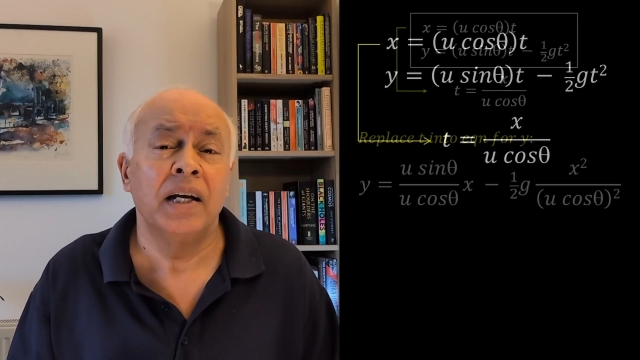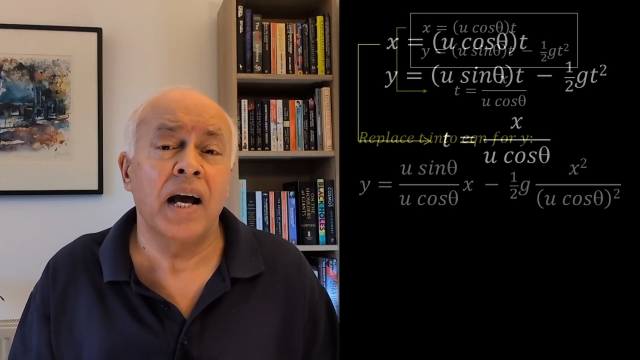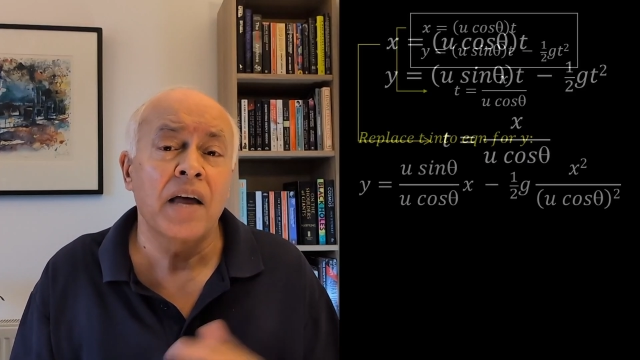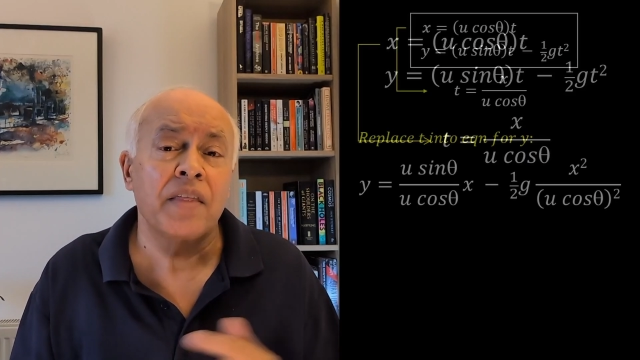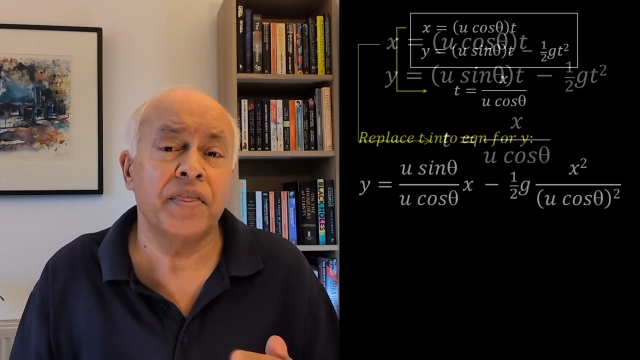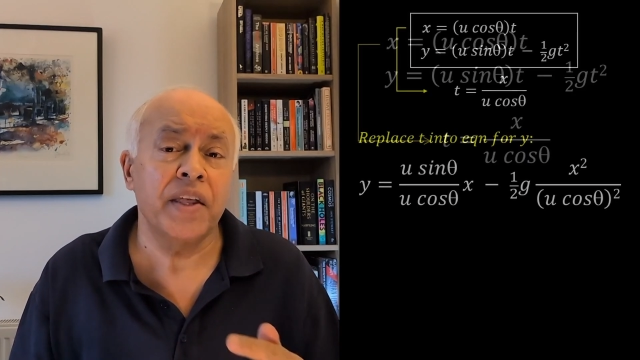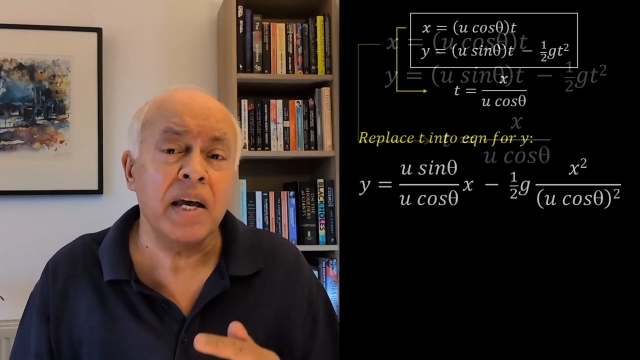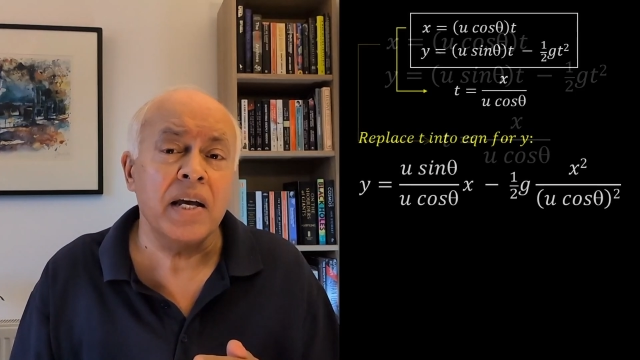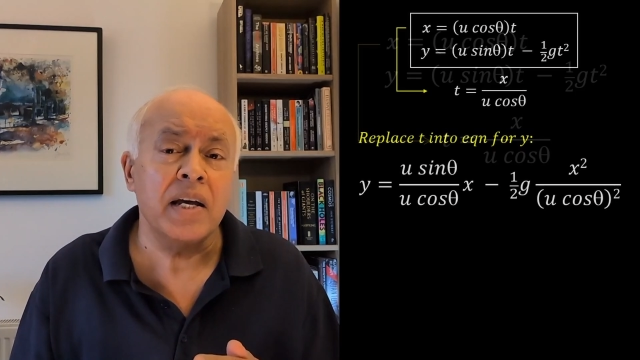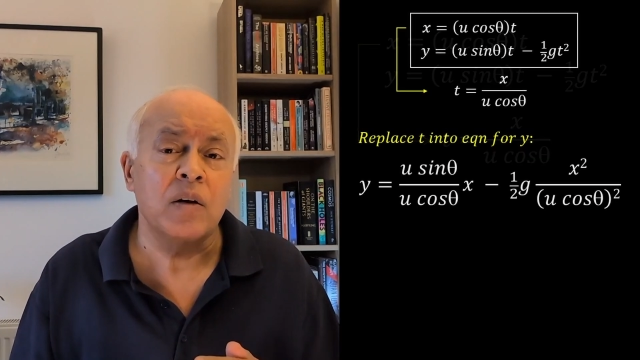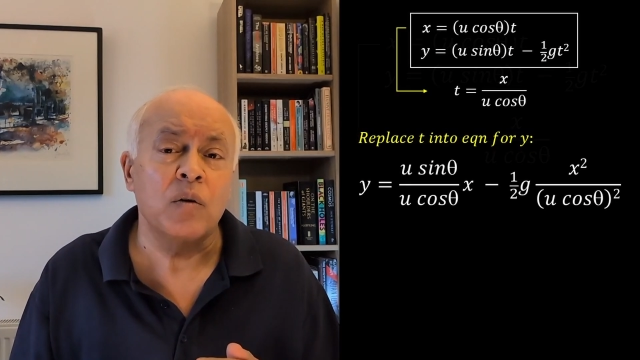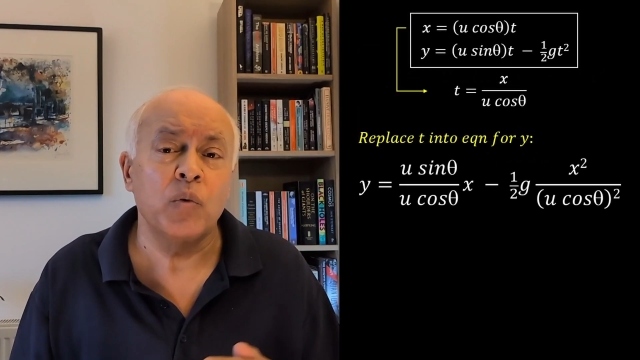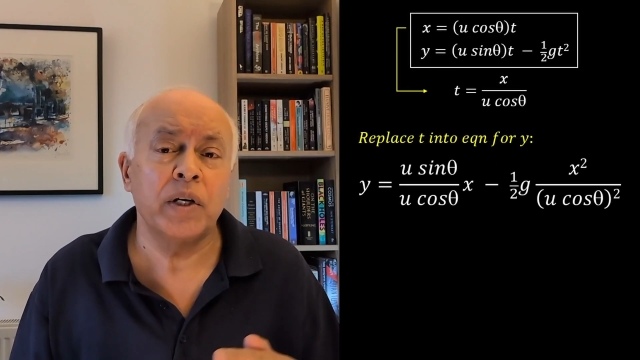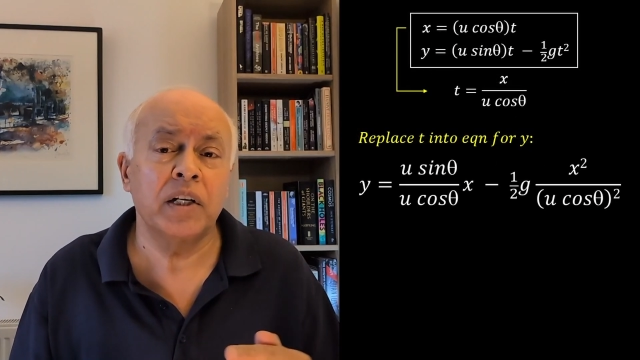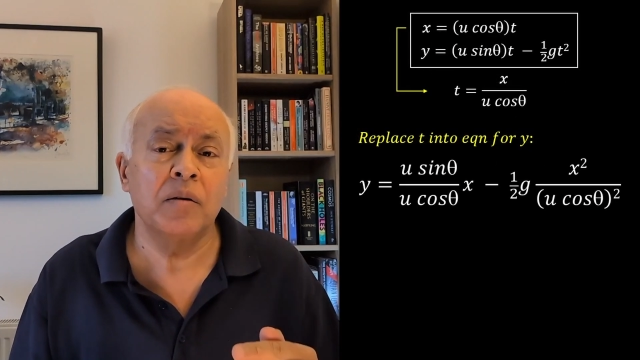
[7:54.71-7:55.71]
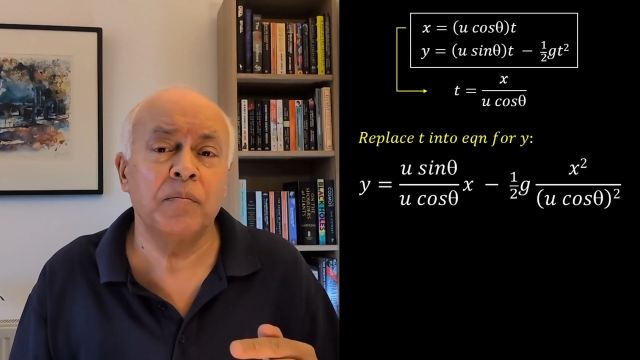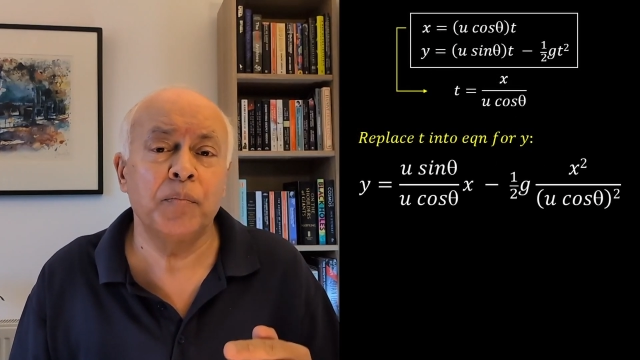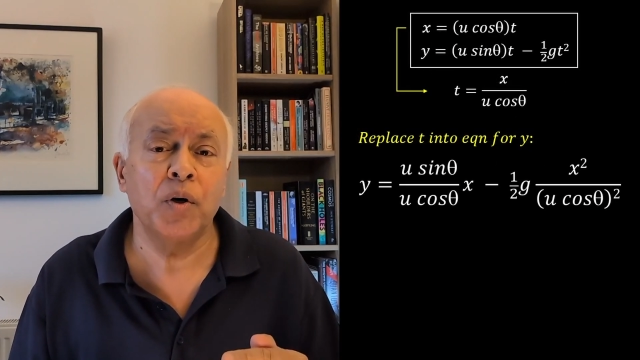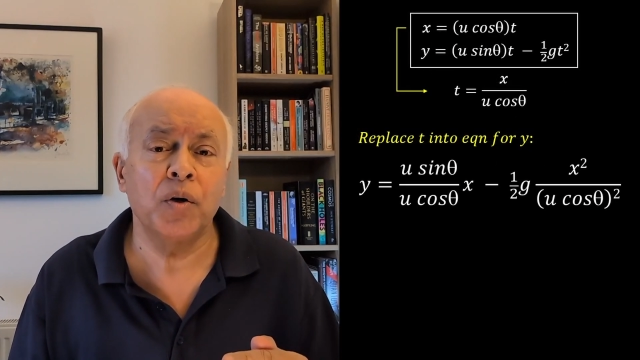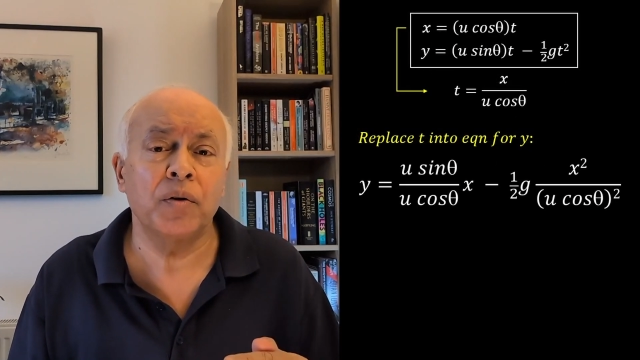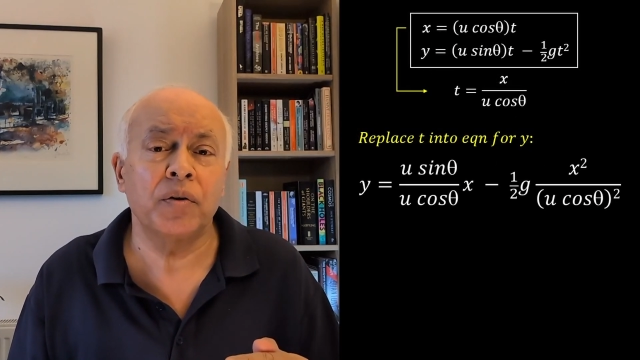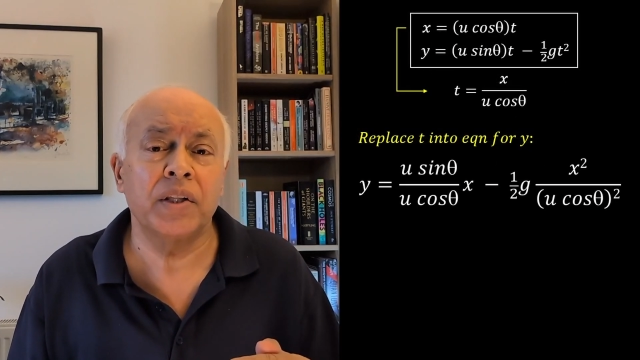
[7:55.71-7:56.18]
And then we can
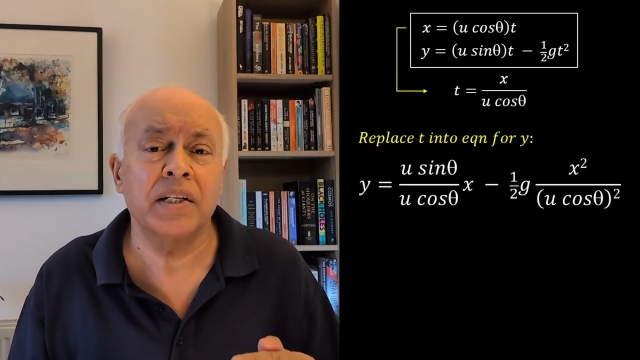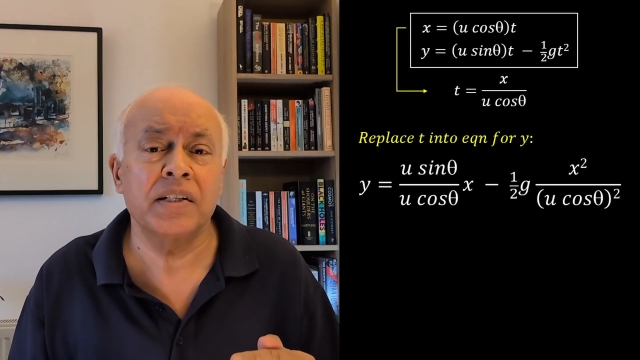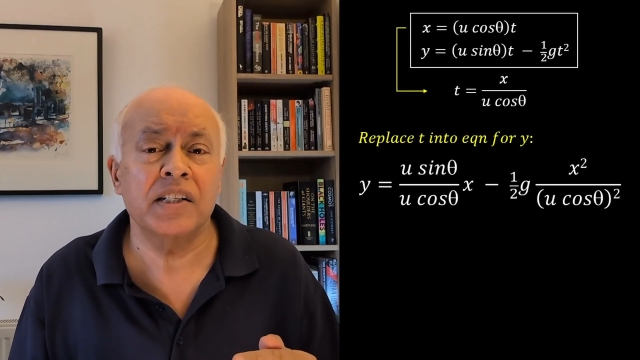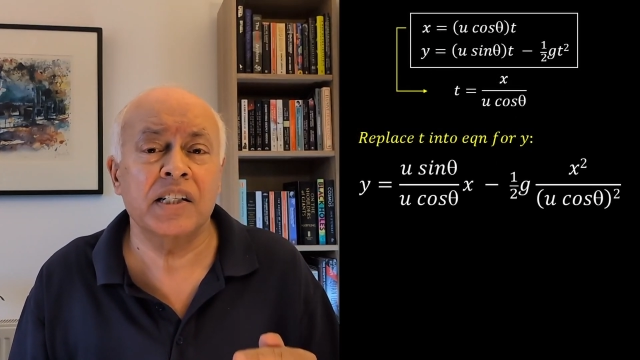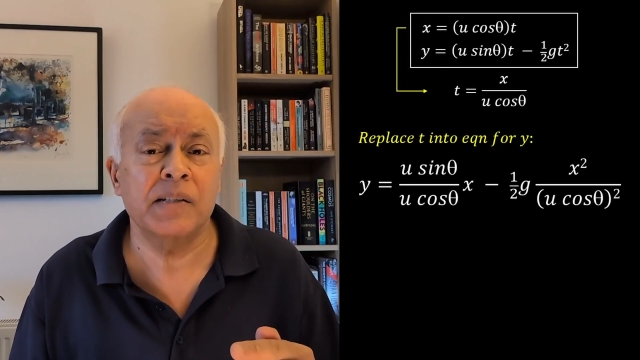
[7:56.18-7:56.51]
put this